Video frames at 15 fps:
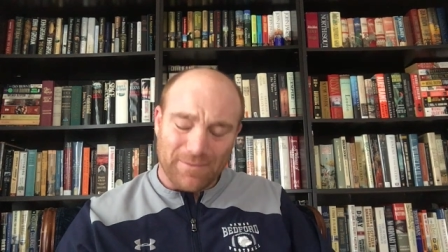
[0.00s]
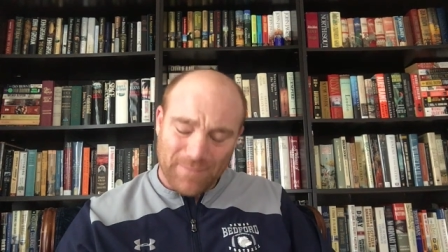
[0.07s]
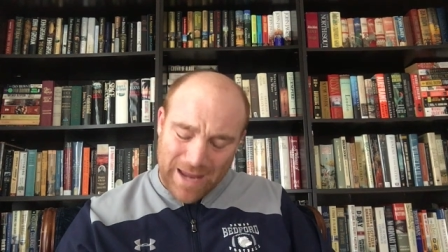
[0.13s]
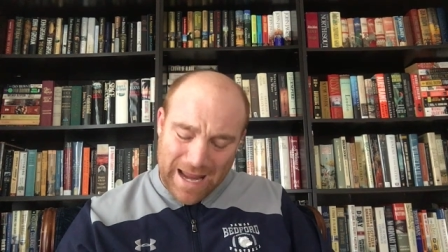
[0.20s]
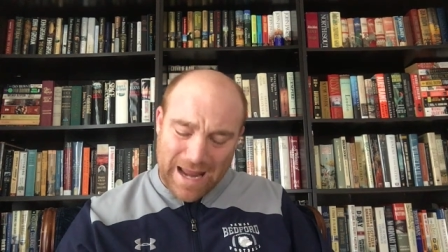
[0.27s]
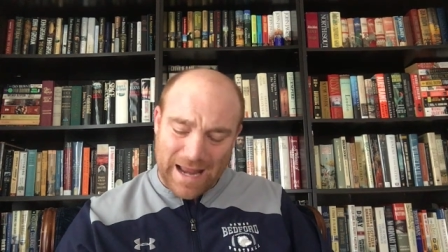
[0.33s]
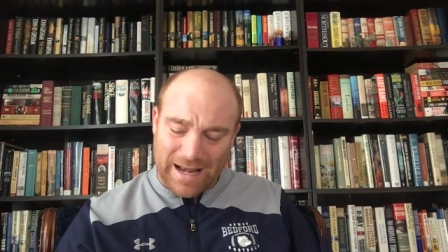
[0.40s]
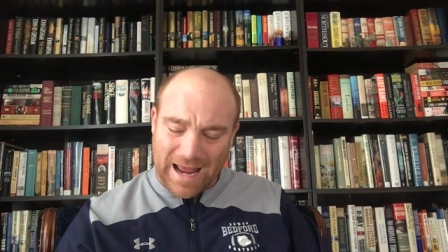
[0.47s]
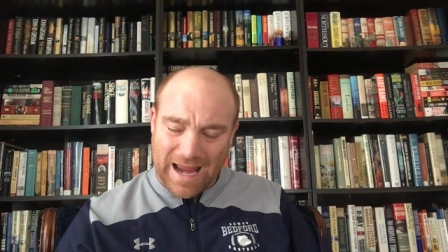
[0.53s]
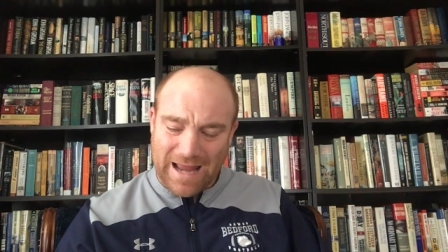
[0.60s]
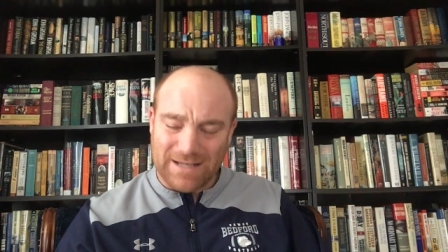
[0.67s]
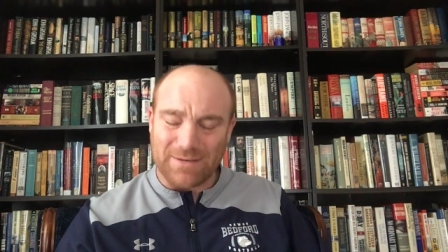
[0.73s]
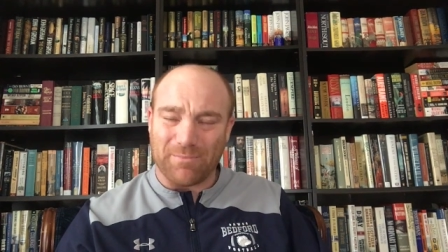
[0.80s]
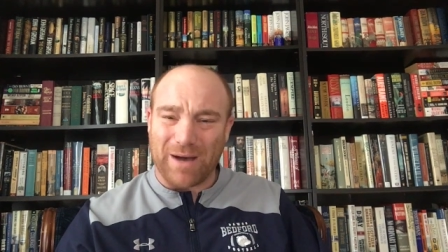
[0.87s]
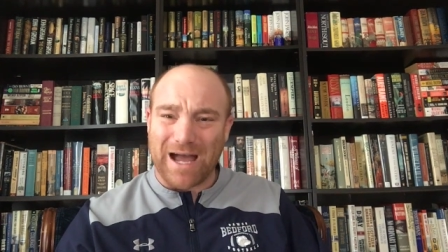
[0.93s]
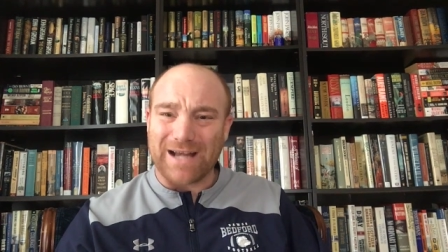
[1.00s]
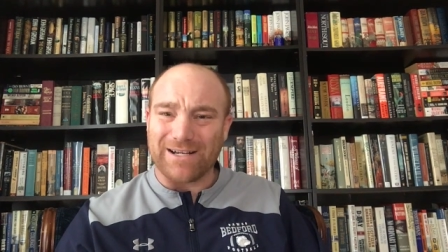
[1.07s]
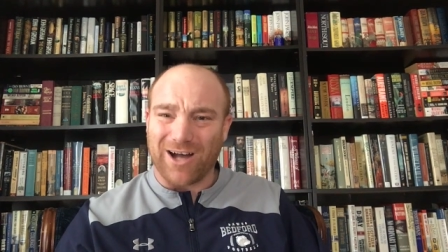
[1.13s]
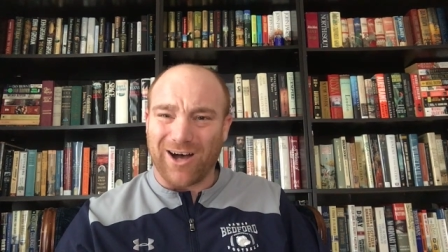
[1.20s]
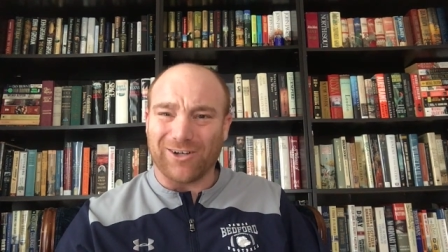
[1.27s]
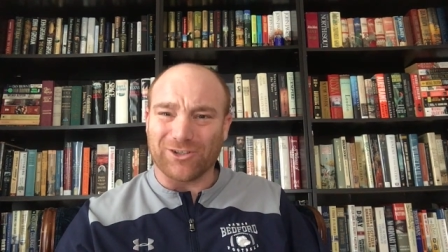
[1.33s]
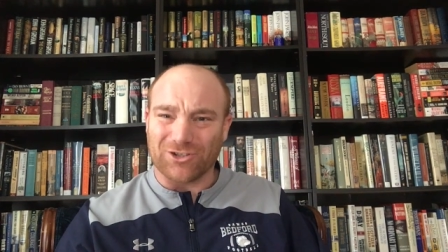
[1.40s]
Man, I had to buy
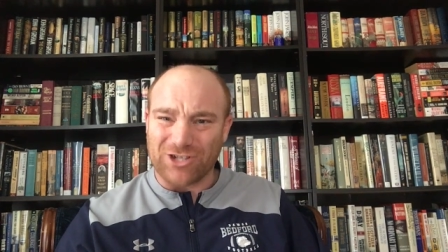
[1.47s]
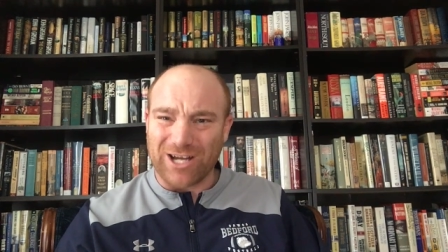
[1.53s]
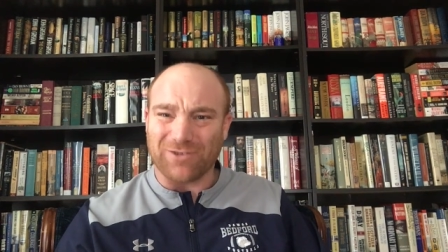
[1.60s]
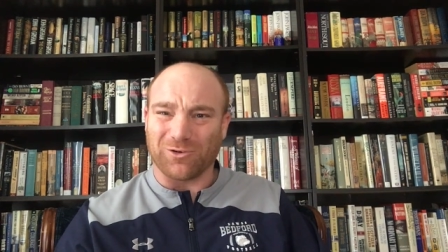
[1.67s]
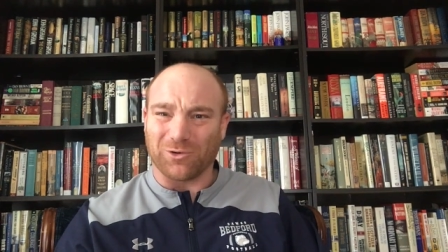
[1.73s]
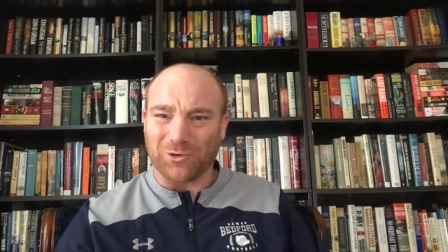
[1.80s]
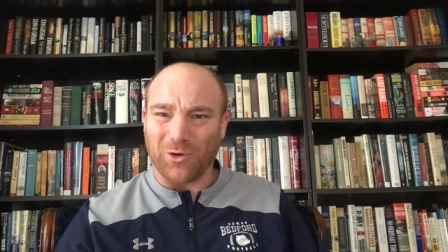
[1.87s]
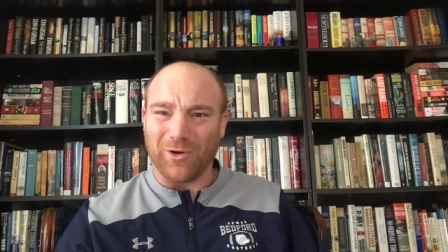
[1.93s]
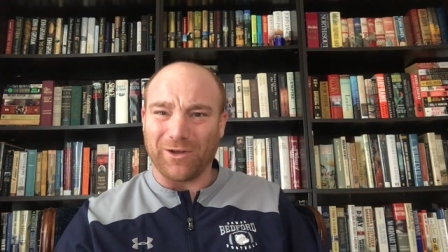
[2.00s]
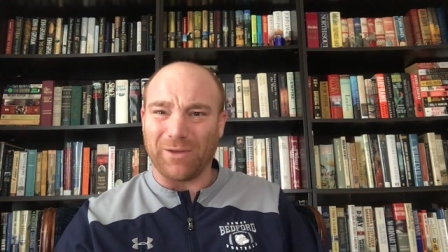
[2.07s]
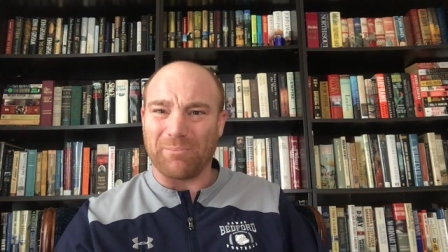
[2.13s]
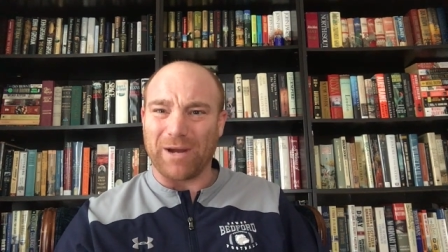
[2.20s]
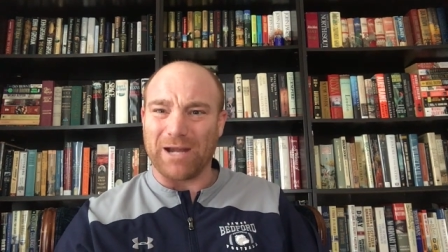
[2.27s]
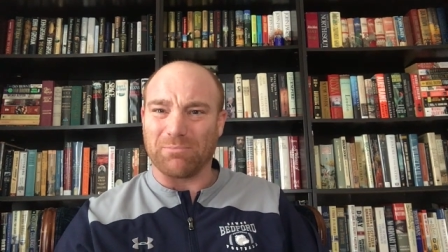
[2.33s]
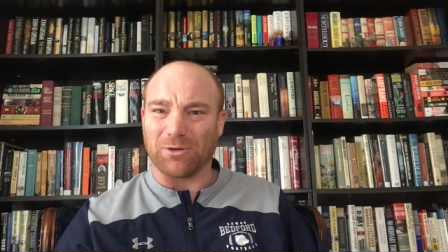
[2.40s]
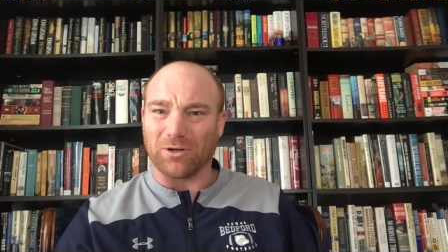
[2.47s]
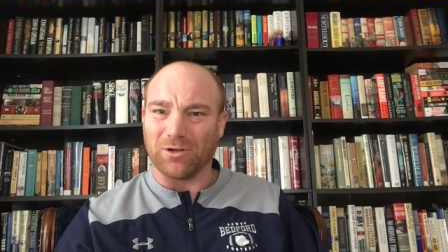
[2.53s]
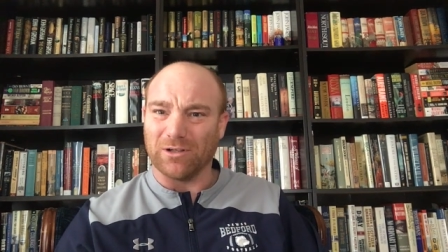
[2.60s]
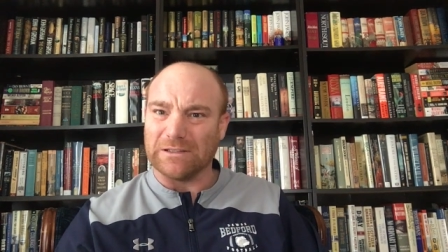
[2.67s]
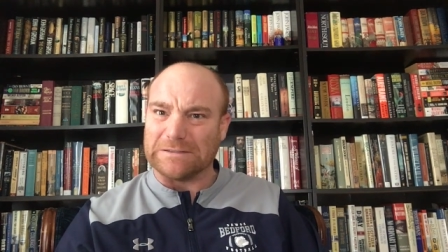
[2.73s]
Dollar General toilet paper.